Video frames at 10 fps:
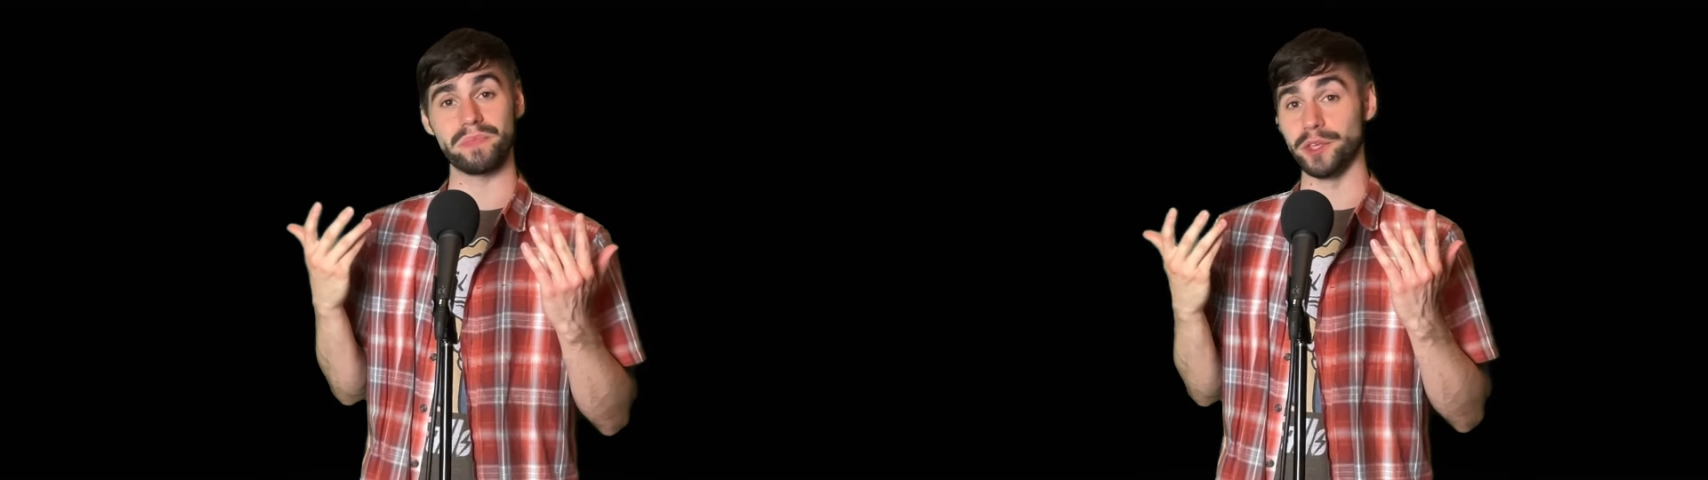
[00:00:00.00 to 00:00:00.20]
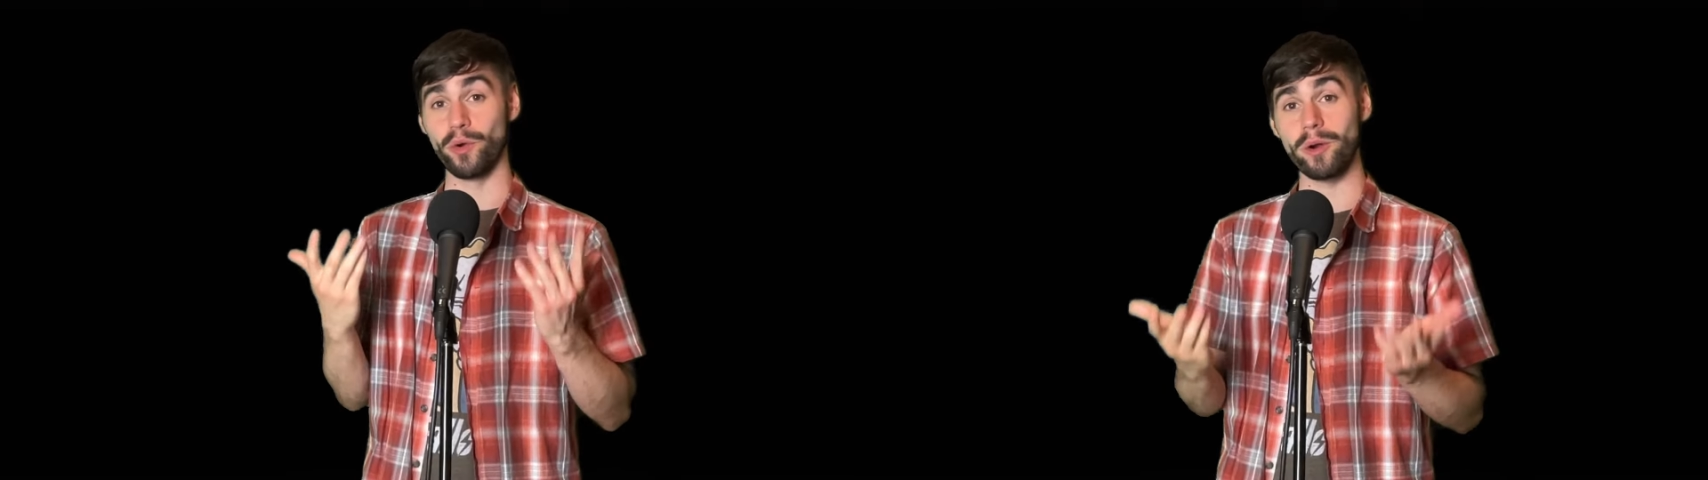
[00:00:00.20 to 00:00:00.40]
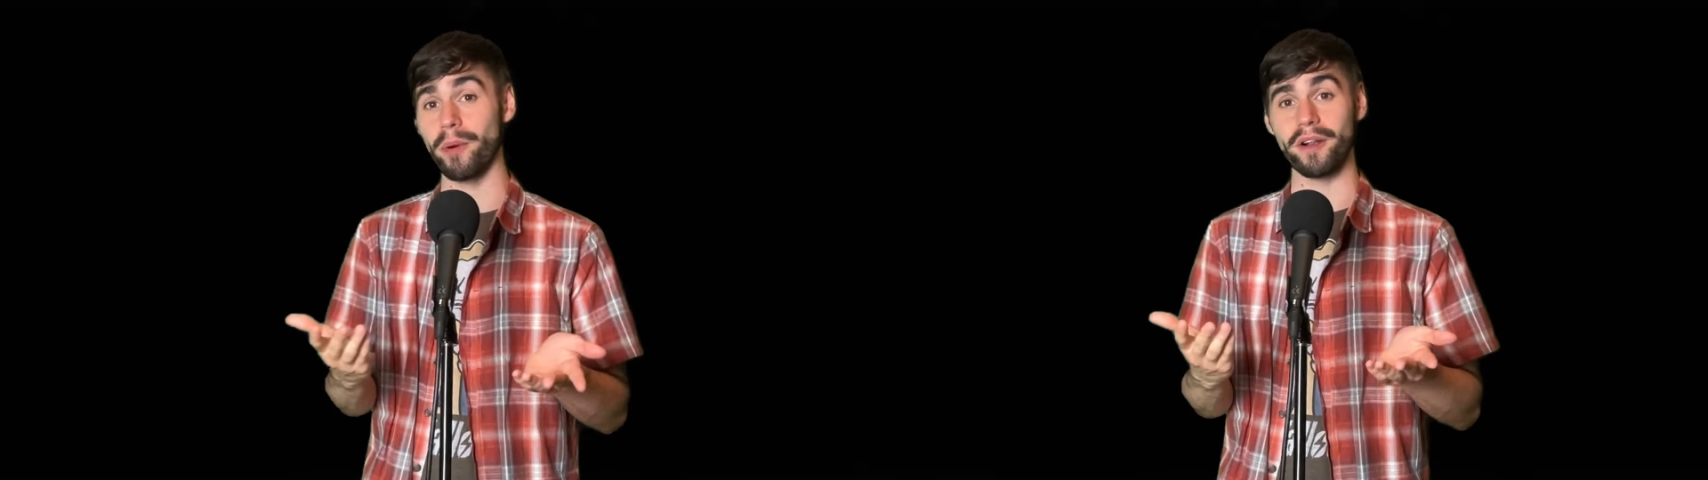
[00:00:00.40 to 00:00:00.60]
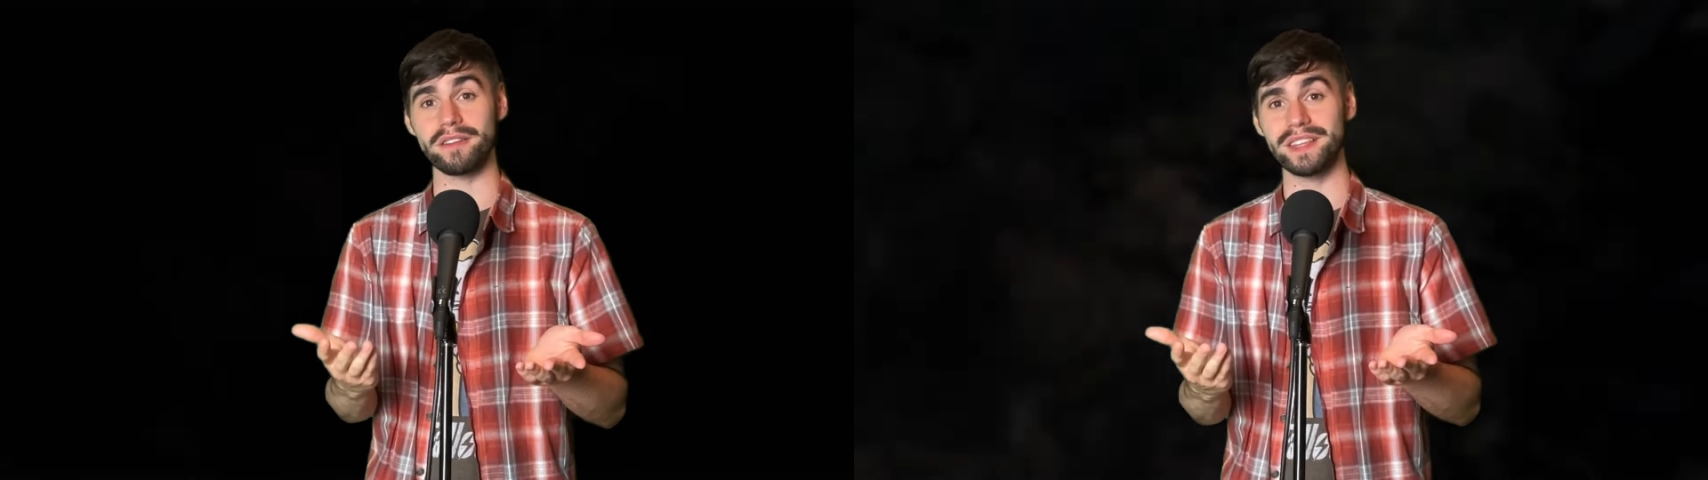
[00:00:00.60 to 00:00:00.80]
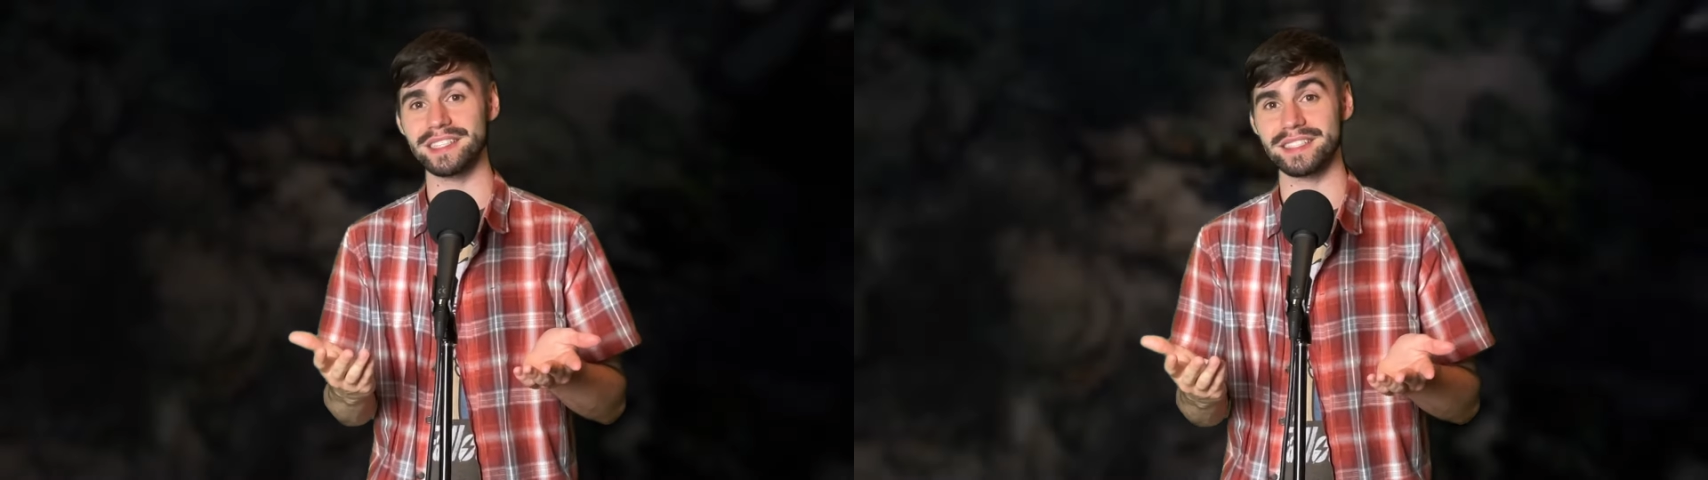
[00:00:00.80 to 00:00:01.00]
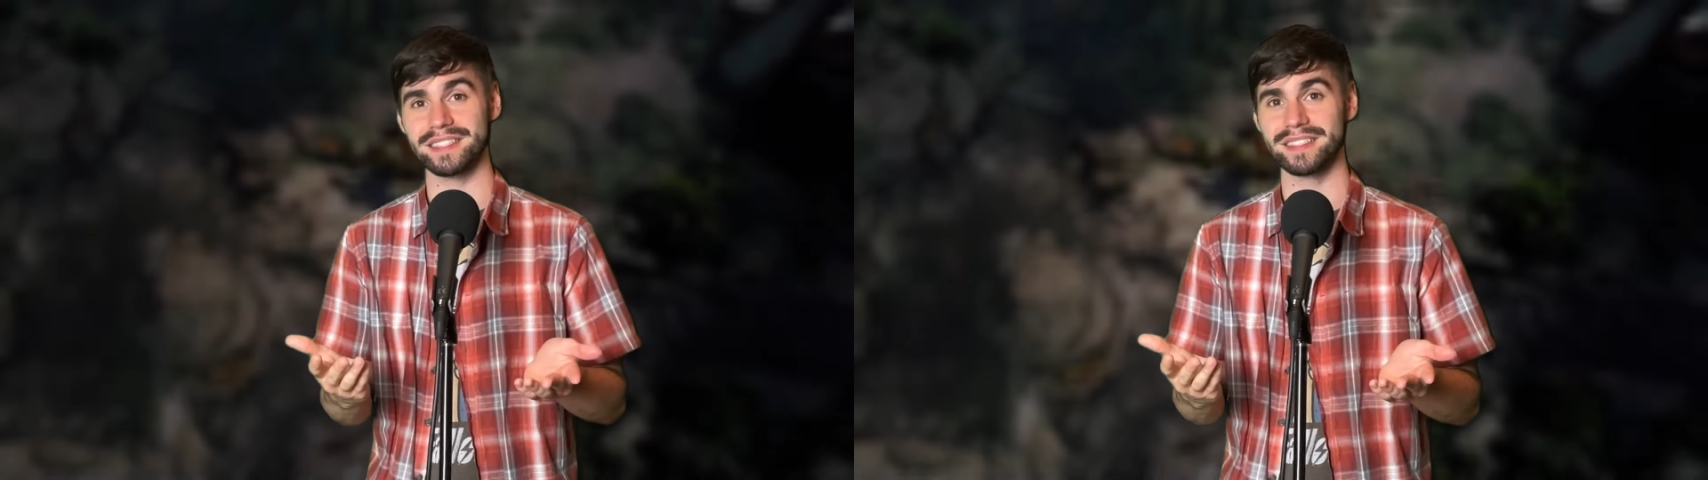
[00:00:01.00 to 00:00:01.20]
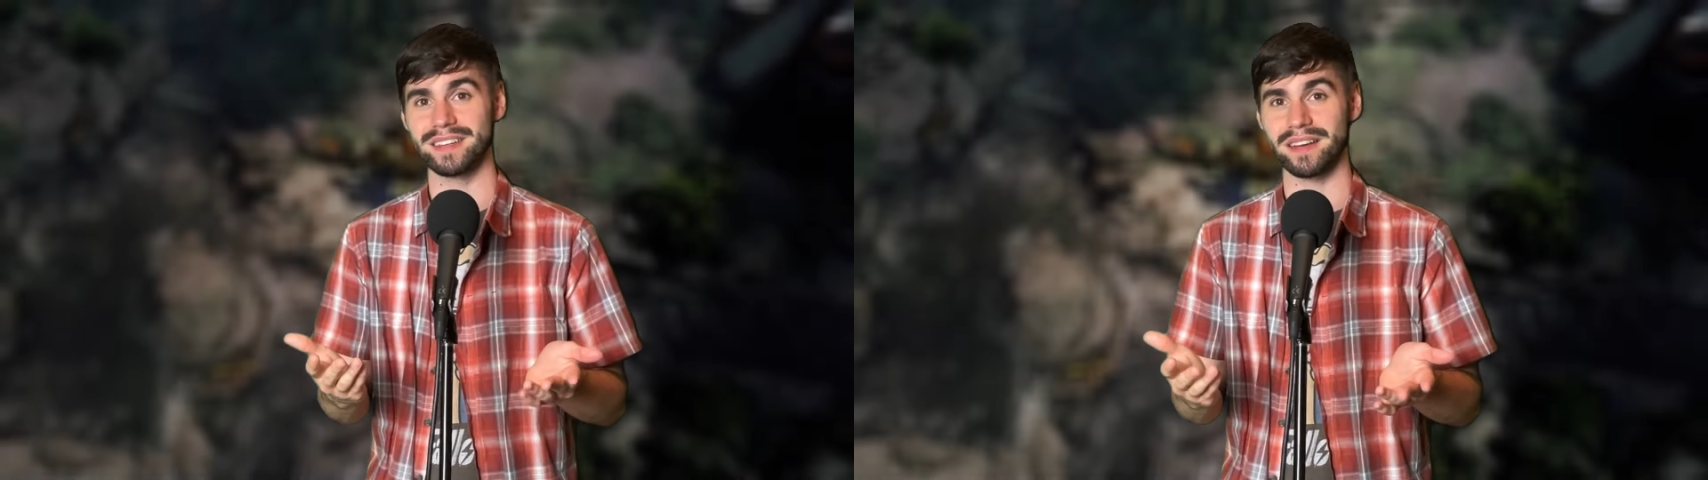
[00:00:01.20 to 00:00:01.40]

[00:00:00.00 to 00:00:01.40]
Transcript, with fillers: you're a part of this,